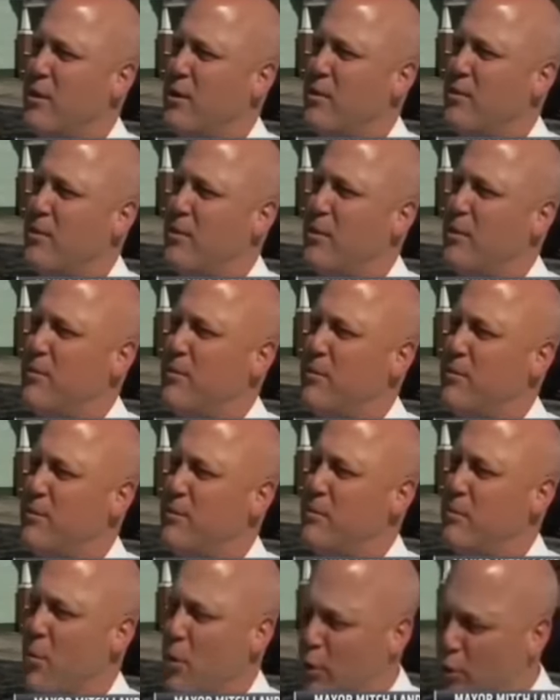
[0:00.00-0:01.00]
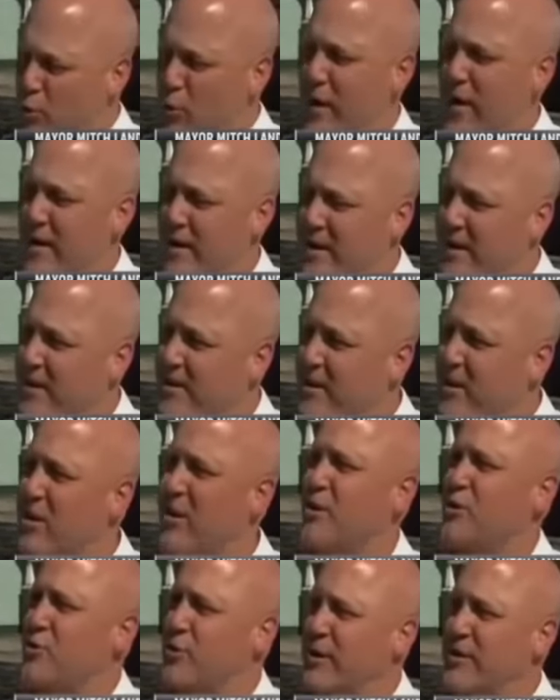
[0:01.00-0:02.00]
the murder rate in the
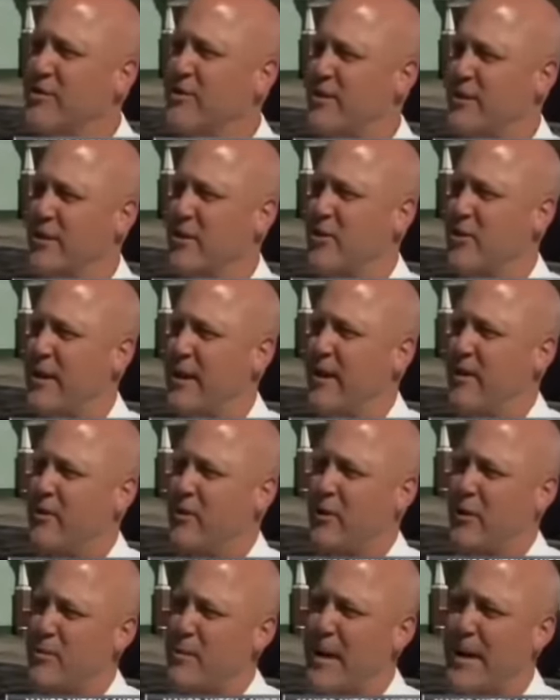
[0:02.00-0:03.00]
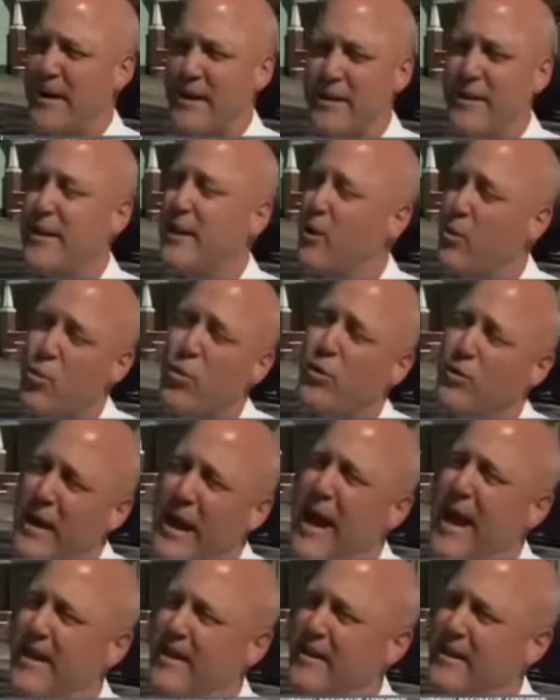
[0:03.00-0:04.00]
country is going to go down automatically. It will
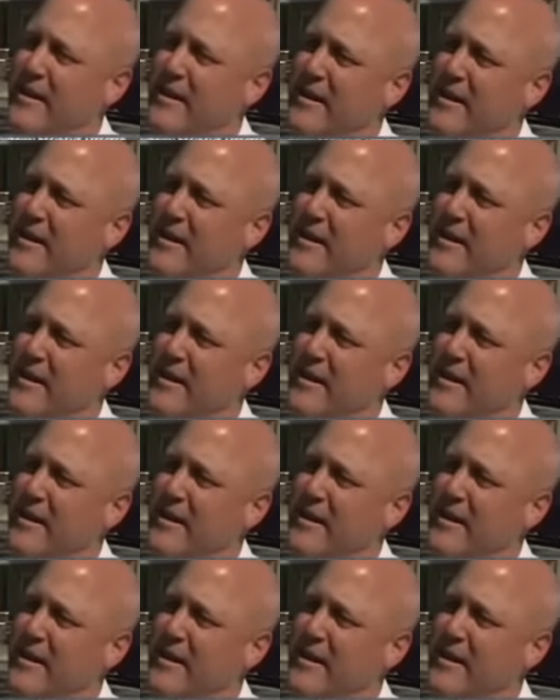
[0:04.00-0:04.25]
not.